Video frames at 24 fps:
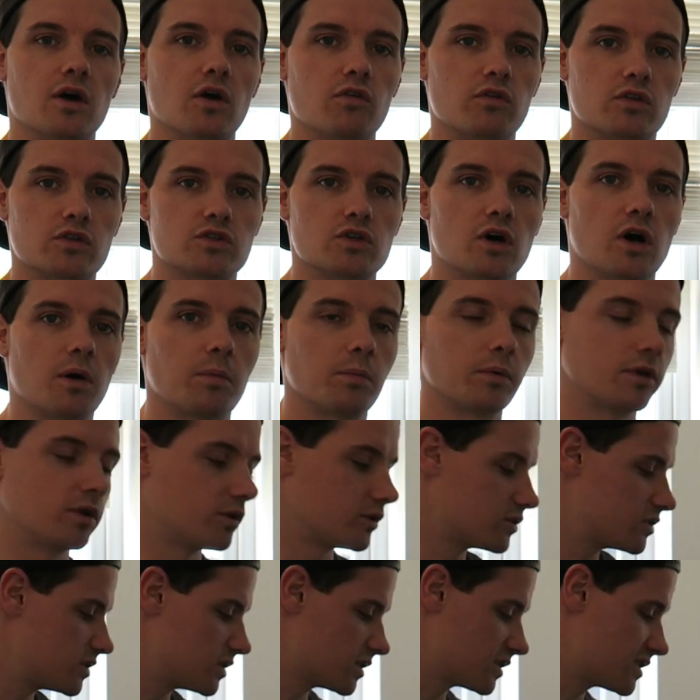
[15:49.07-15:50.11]
over the top, and
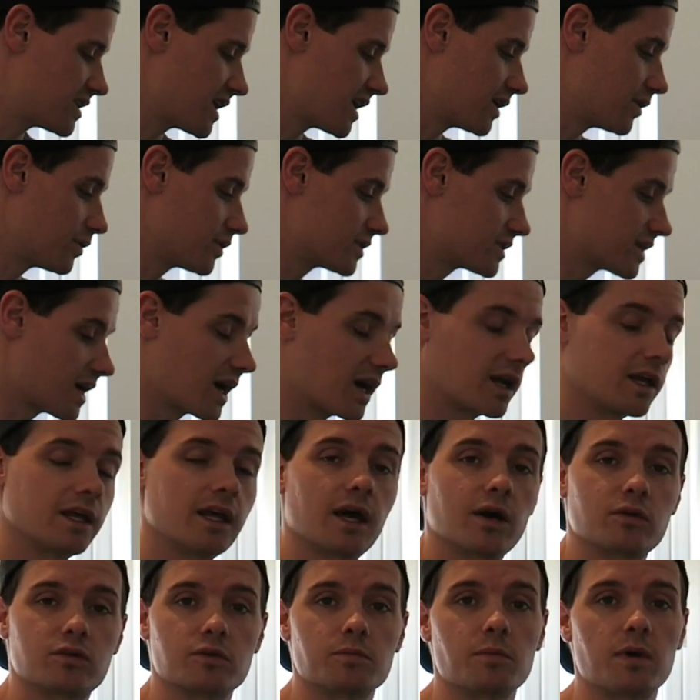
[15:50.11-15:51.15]
I'll tell you
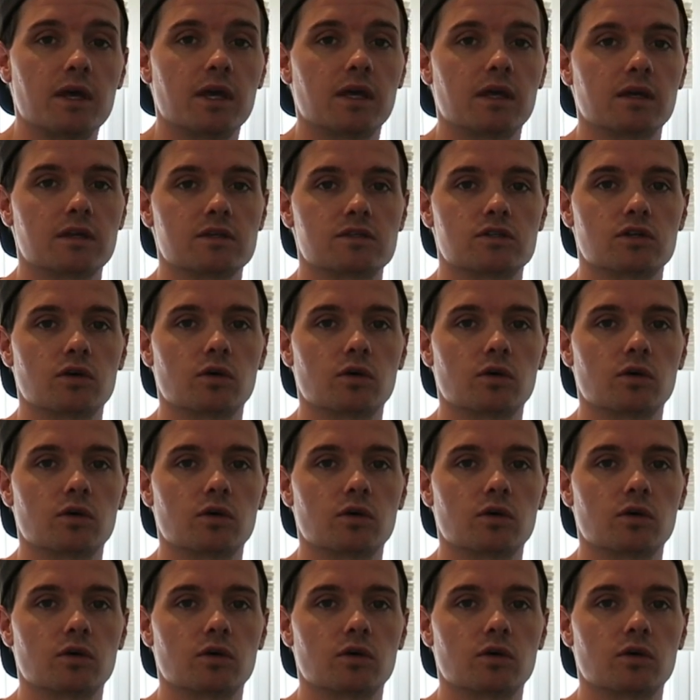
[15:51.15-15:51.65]
exactly how to make it.